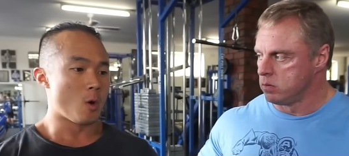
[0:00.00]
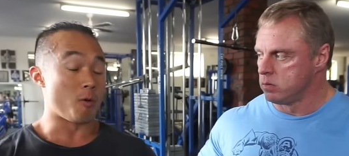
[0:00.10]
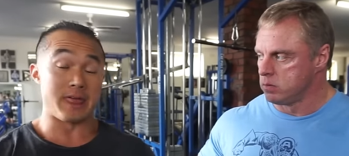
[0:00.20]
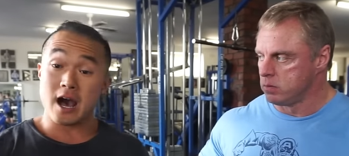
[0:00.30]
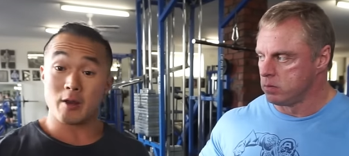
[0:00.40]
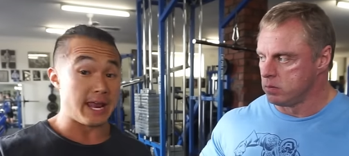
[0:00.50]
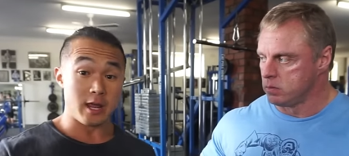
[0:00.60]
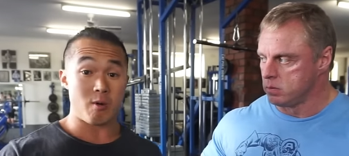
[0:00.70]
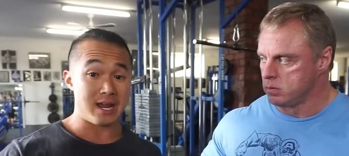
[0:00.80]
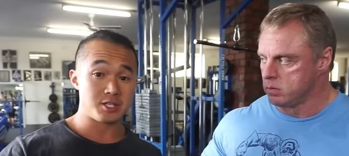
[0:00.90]
Speaker 1: without
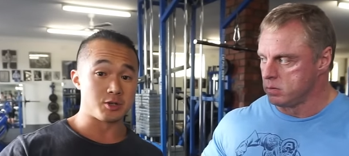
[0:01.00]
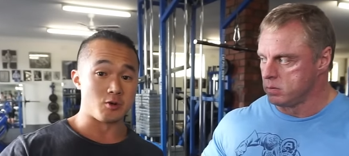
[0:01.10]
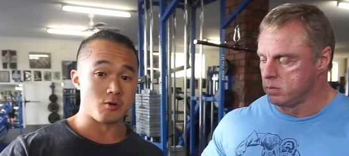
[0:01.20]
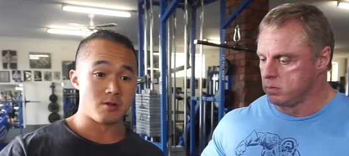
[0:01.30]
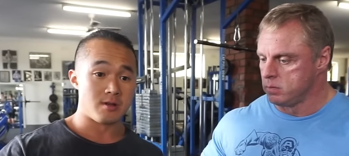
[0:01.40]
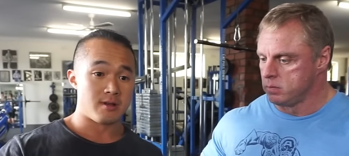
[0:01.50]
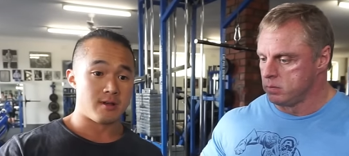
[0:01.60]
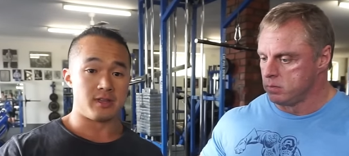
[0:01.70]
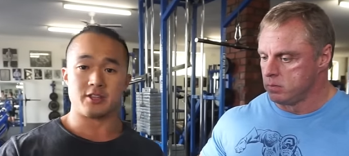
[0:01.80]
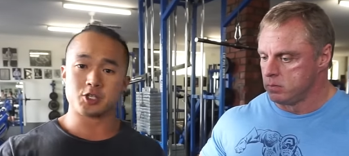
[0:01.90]
any weights at all,
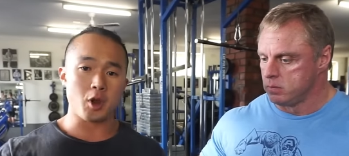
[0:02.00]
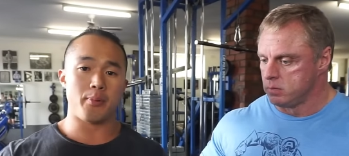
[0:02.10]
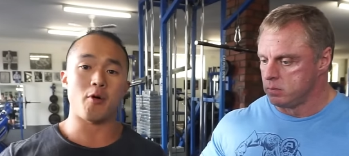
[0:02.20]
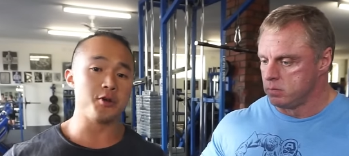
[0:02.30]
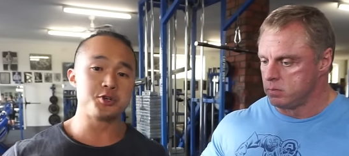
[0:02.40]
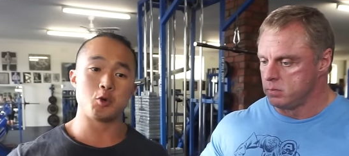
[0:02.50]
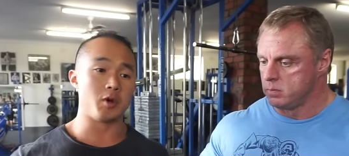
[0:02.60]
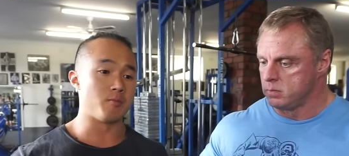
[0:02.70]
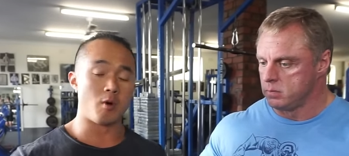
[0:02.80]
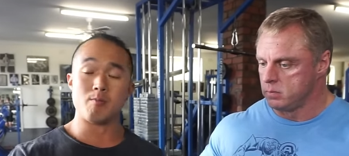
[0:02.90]
then there's no point
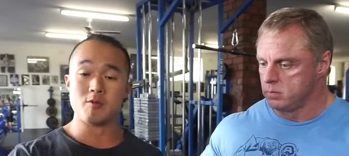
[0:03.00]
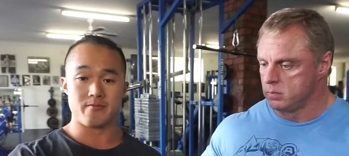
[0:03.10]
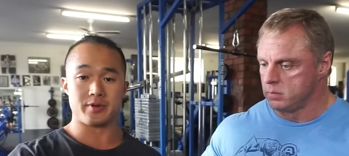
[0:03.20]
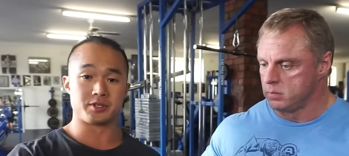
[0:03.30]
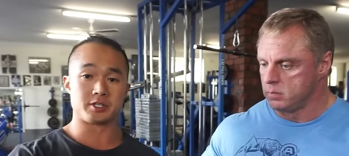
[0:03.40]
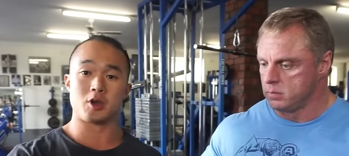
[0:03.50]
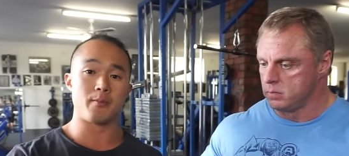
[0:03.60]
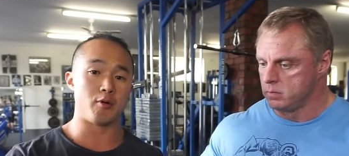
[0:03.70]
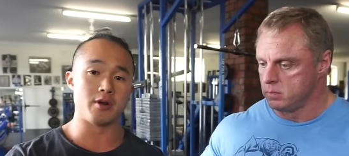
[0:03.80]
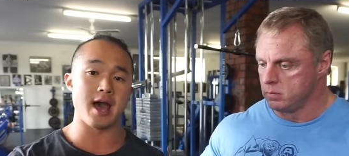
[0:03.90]
doing more movements. There's no
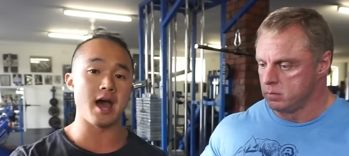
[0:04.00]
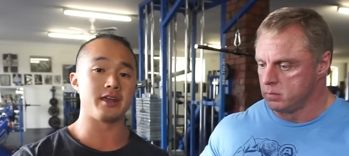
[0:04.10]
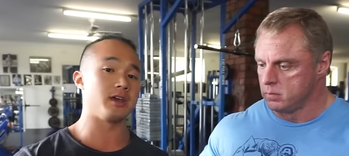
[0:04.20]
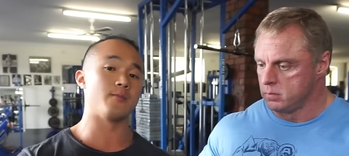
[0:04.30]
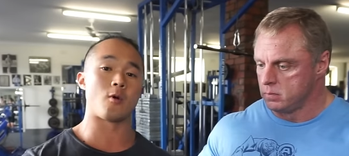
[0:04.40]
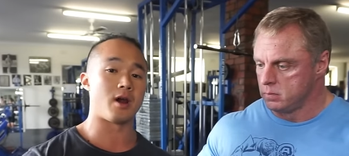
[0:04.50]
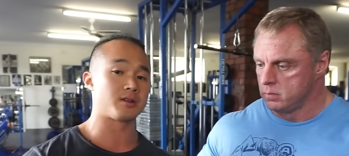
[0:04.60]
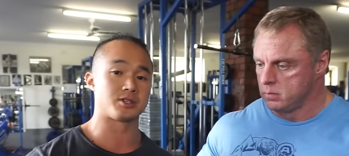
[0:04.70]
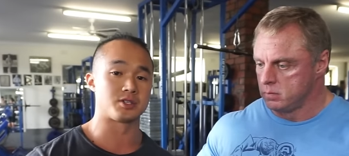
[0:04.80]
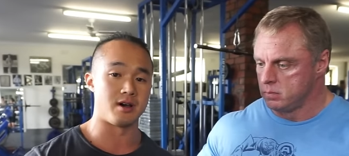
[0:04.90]
point adding in more
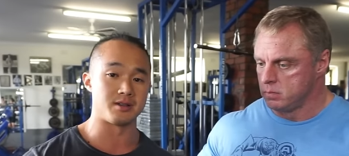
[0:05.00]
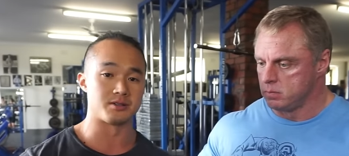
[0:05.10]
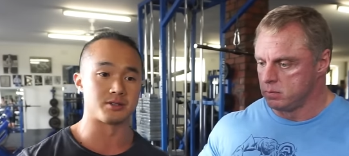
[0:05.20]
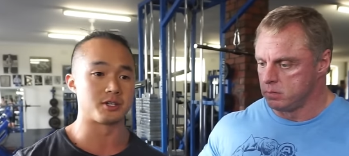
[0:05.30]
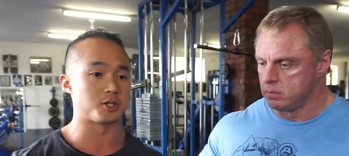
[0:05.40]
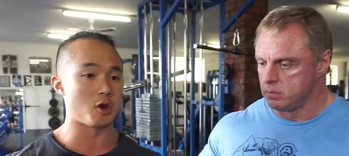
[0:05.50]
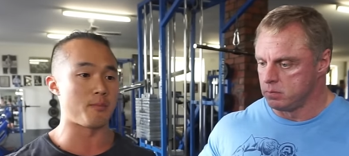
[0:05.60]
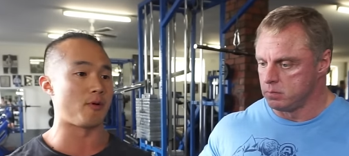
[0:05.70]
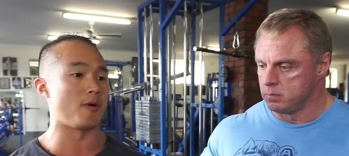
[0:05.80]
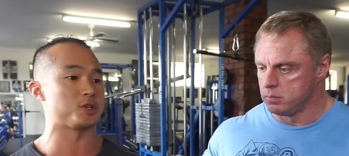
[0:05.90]
exercises. There's no
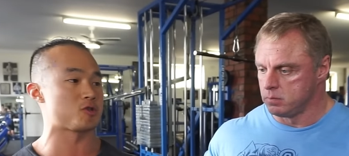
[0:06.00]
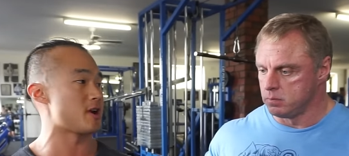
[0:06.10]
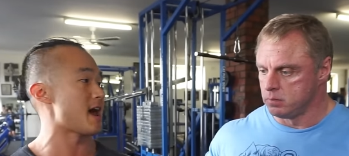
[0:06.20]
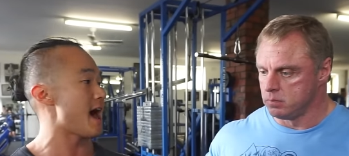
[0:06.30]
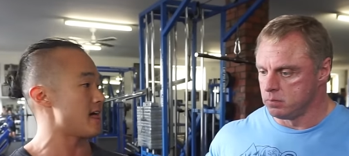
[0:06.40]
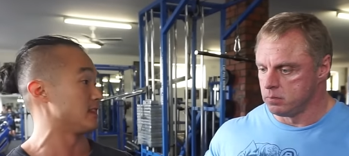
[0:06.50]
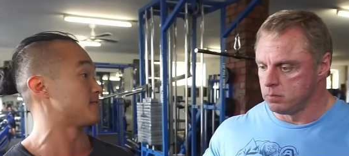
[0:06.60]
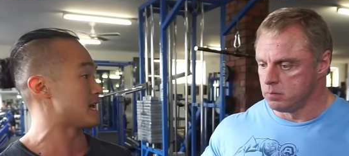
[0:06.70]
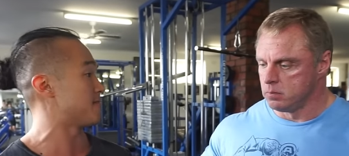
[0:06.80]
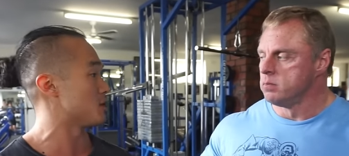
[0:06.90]
point trying to
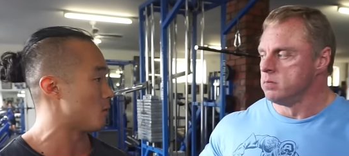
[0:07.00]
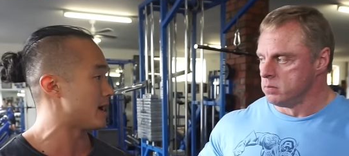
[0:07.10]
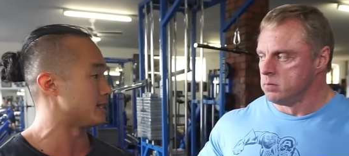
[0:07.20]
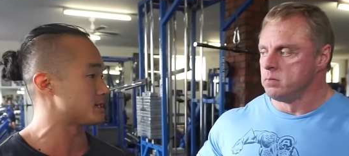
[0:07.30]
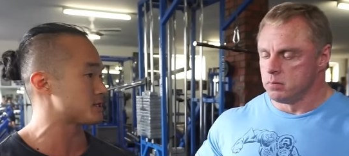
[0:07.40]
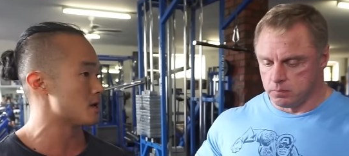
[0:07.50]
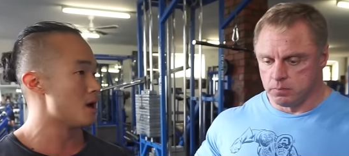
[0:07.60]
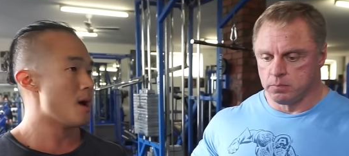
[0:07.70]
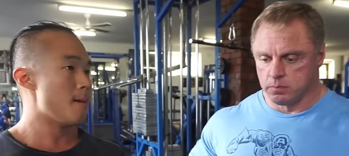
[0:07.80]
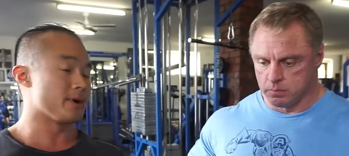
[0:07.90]
lift up the weights.
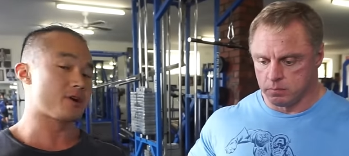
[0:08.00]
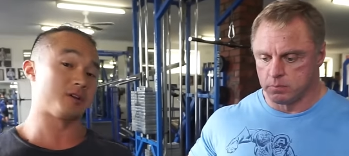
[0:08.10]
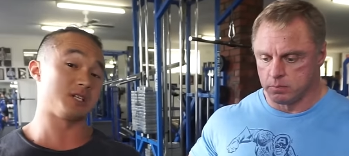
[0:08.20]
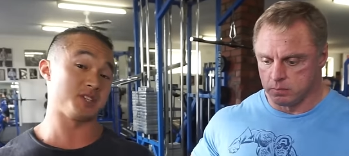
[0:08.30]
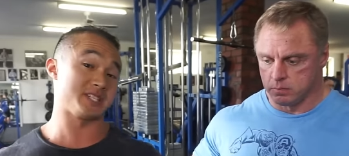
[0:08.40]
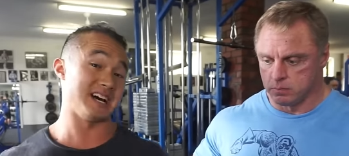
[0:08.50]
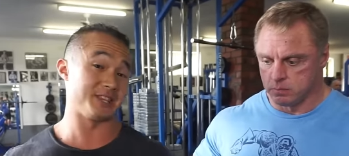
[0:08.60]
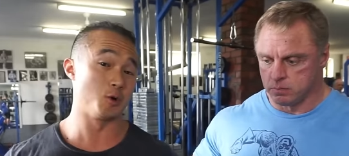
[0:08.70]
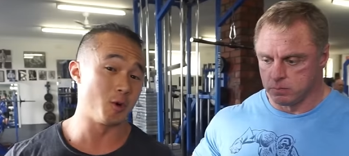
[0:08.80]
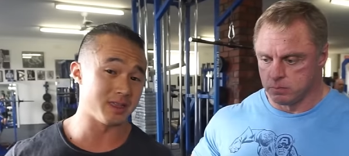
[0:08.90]
Because if you
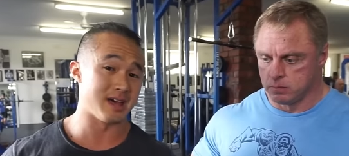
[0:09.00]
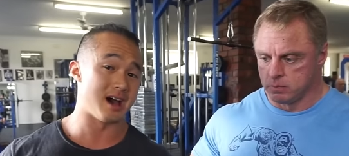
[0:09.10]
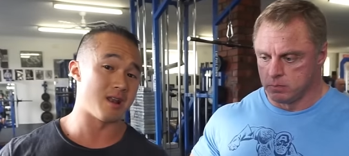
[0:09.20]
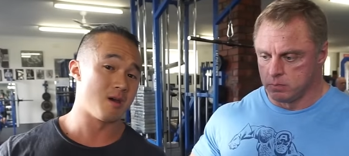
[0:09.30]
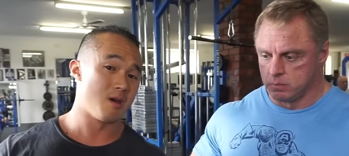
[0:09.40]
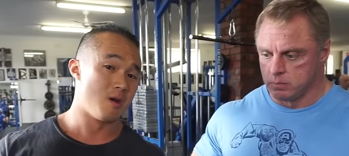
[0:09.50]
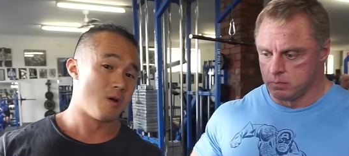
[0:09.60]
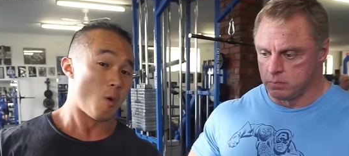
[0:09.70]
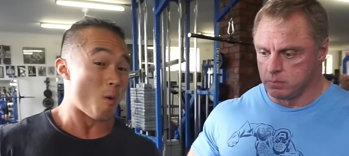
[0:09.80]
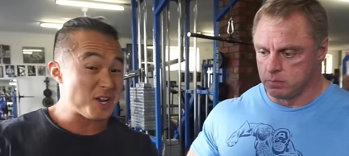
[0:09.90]
start doing that,
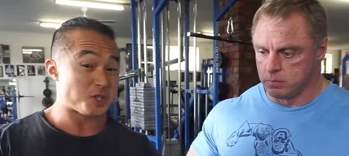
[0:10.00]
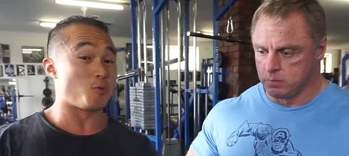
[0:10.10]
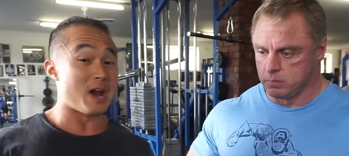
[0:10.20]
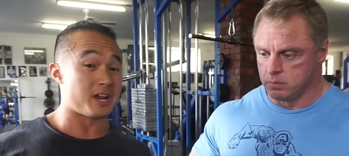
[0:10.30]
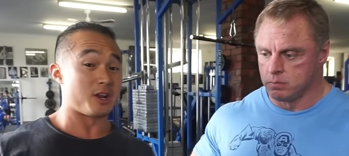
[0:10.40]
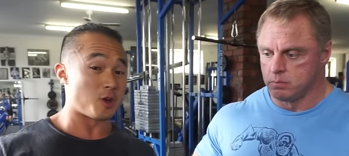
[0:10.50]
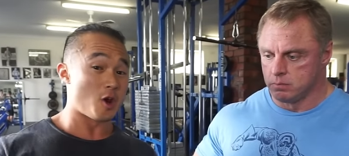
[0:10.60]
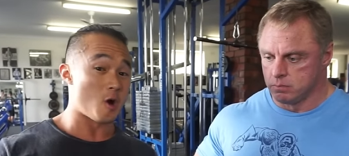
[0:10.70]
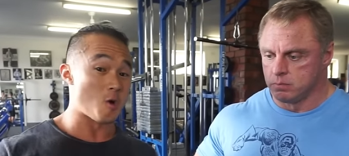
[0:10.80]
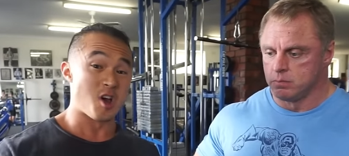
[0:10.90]
where's the weight going to go?